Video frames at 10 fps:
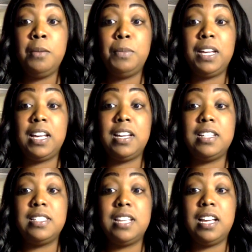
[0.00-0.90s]

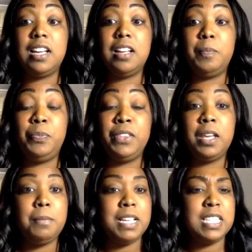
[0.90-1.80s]
because
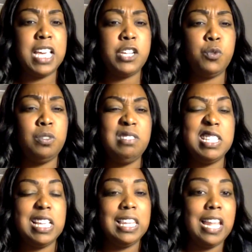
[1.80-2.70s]
my schedule is
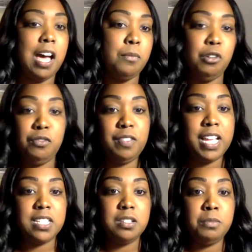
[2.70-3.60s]
a lot more
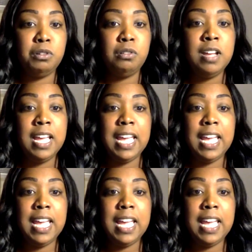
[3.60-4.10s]
flexible